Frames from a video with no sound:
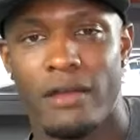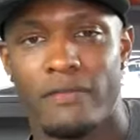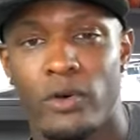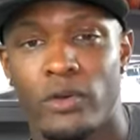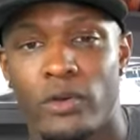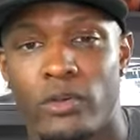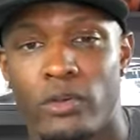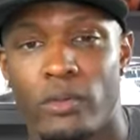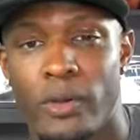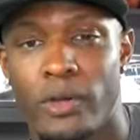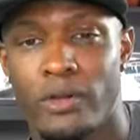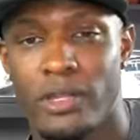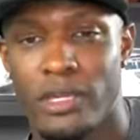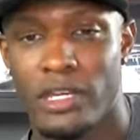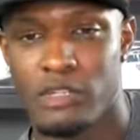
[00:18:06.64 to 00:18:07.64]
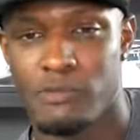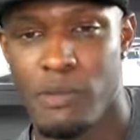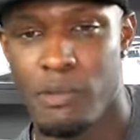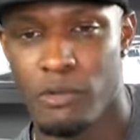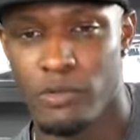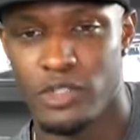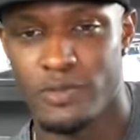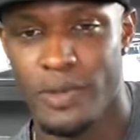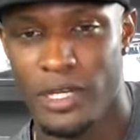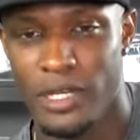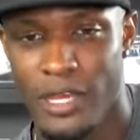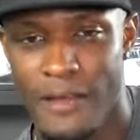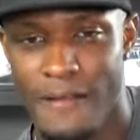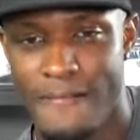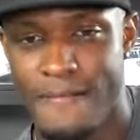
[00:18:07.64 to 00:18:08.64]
vulnerability because people respect that.